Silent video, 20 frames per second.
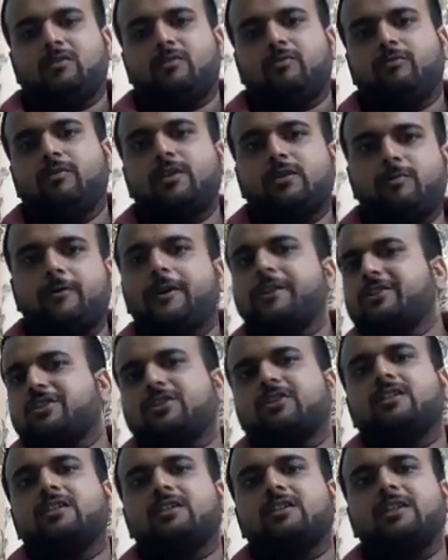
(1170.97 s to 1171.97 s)
with
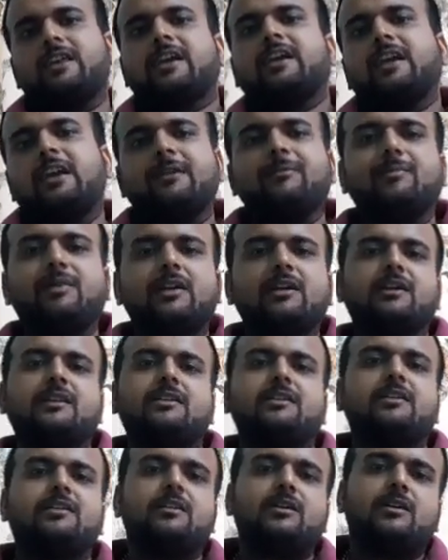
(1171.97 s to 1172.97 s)
which they can
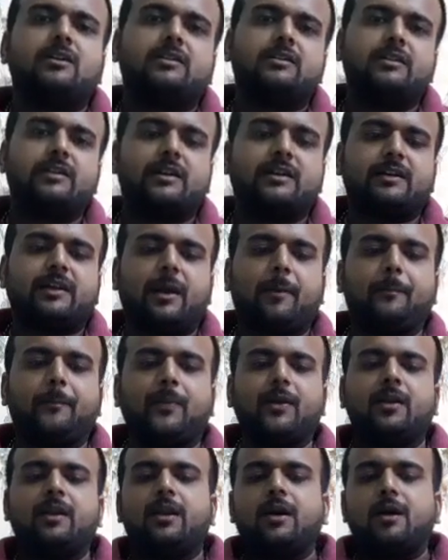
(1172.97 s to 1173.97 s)
build their
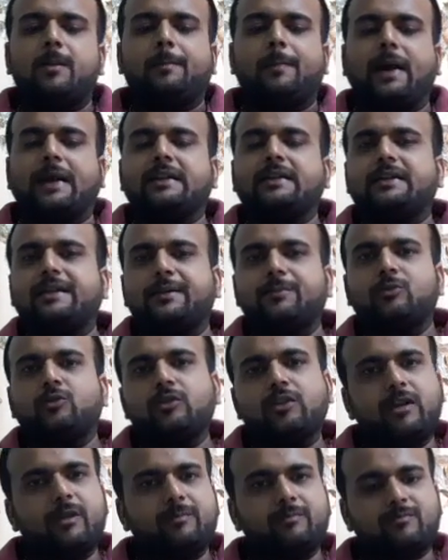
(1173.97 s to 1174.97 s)
temple
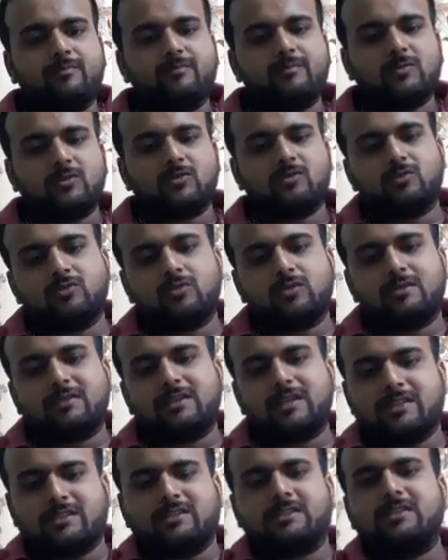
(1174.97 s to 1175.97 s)
Pandemonium. So
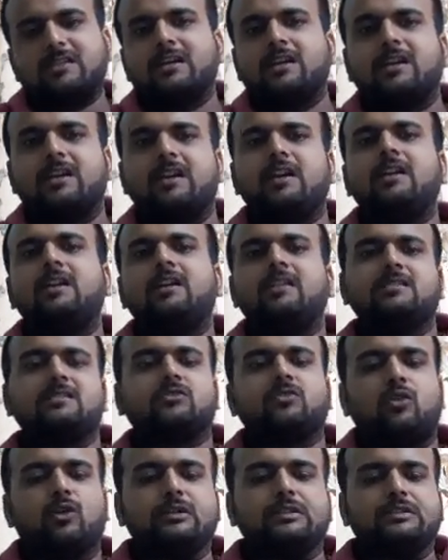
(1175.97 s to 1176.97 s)
thus he
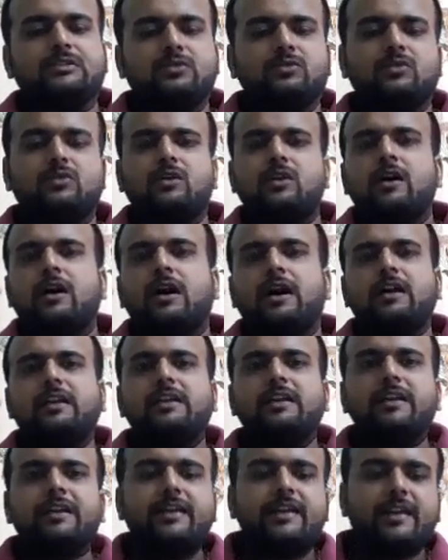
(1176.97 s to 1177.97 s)
is also a
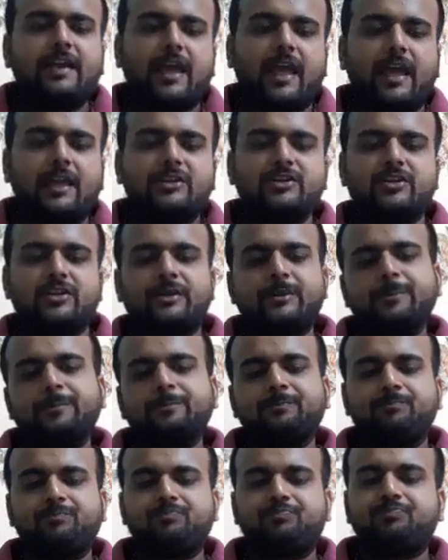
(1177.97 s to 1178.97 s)
leading angel.
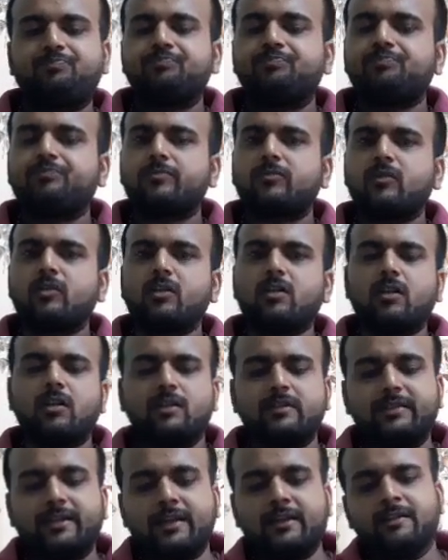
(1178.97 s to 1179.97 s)

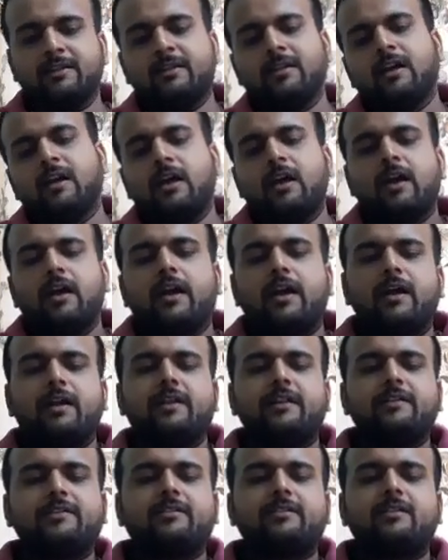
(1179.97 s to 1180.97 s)
Then it
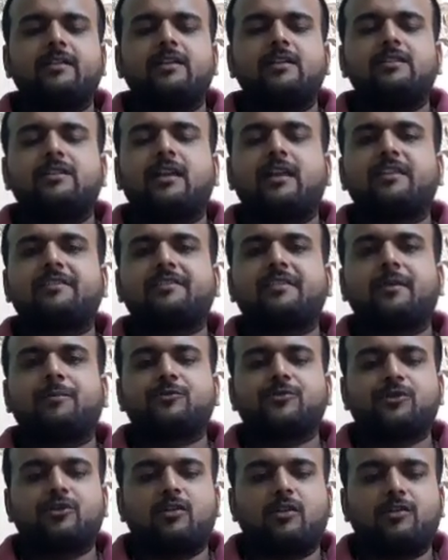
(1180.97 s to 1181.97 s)
is the
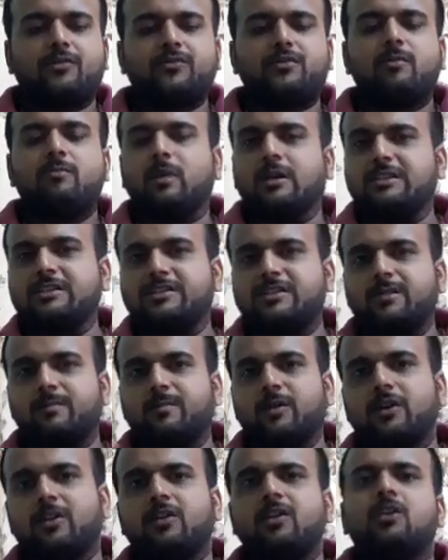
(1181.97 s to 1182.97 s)
description of
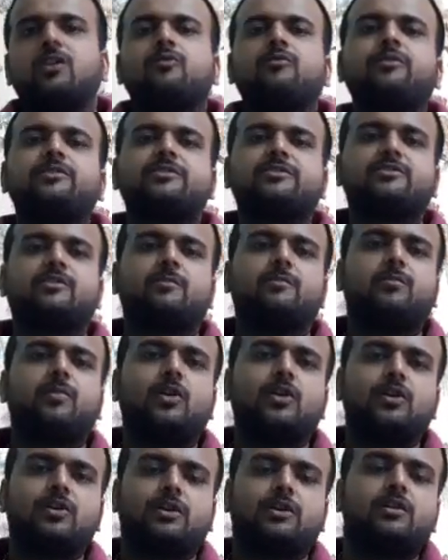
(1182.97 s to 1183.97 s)
Mulciber which is
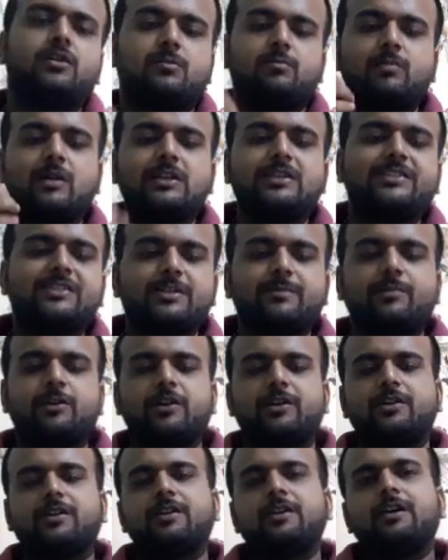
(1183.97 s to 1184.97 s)
important.
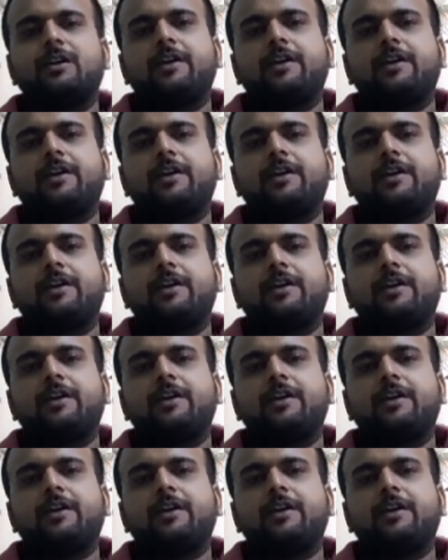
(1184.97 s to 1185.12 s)
Mulciber